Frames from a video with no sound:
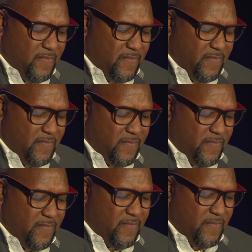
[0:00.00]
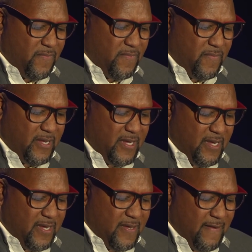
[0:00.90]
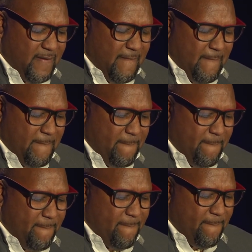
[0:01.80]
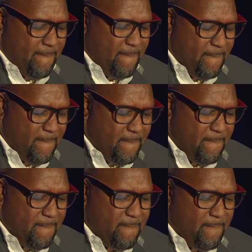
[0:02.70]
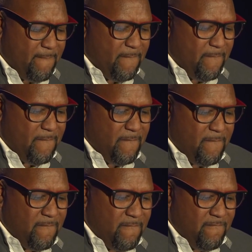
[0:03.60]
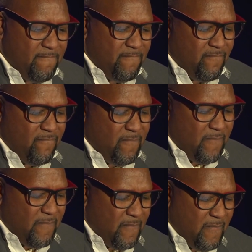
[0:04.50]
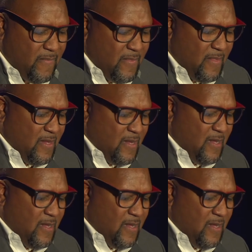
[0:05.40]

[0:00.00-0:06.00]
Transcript: No one is speaking in this clip.